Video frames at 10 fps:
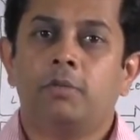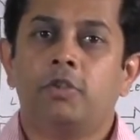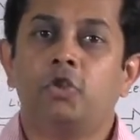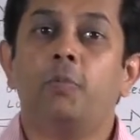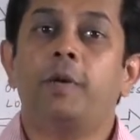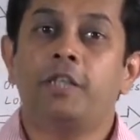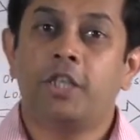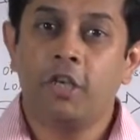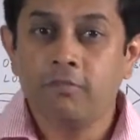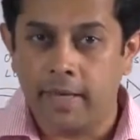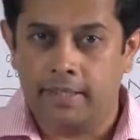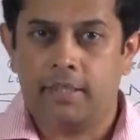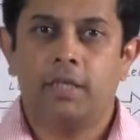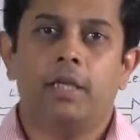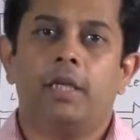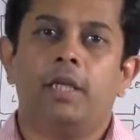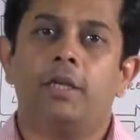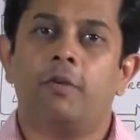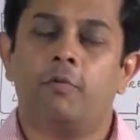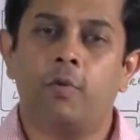super achievement
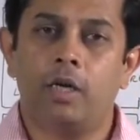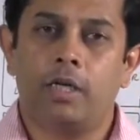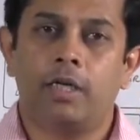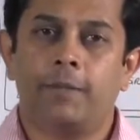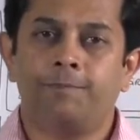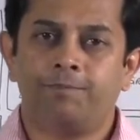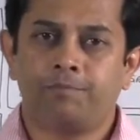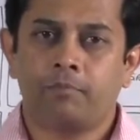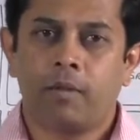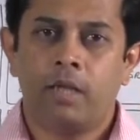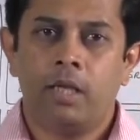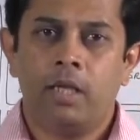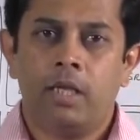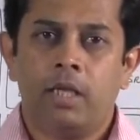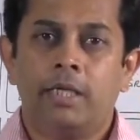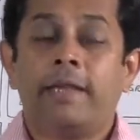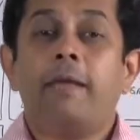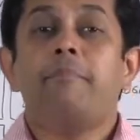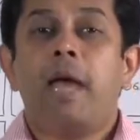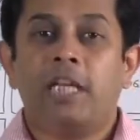in your work,
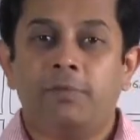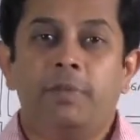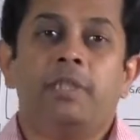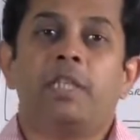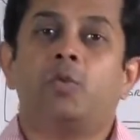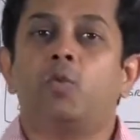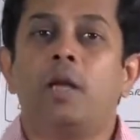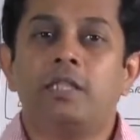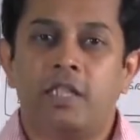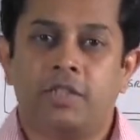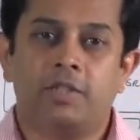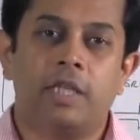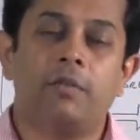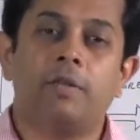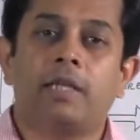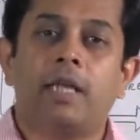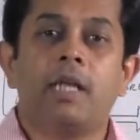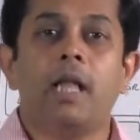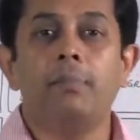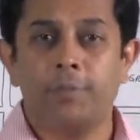time management is one such thing that can
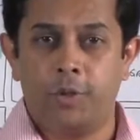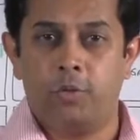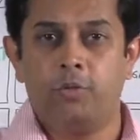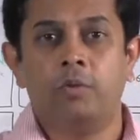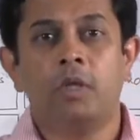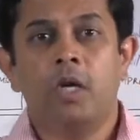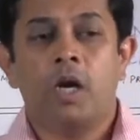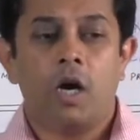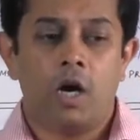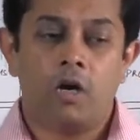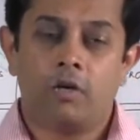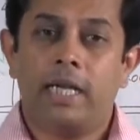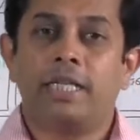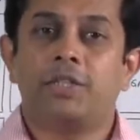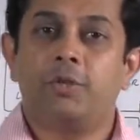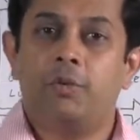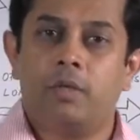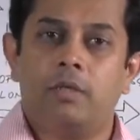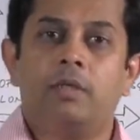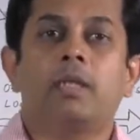help you organize
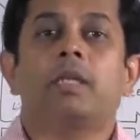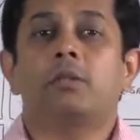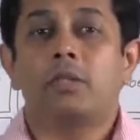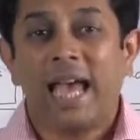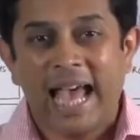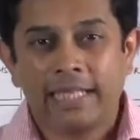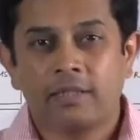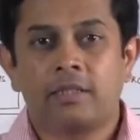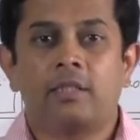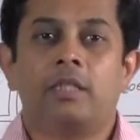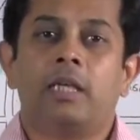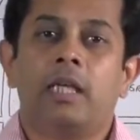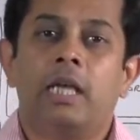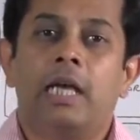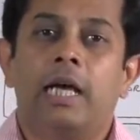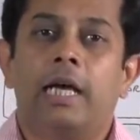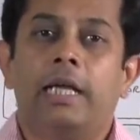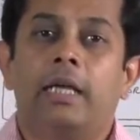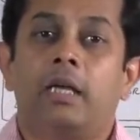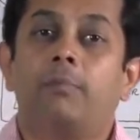your tasks
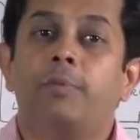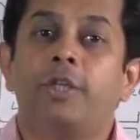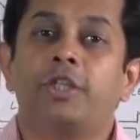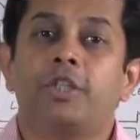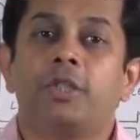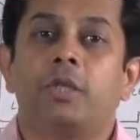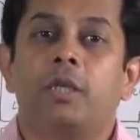and accomplish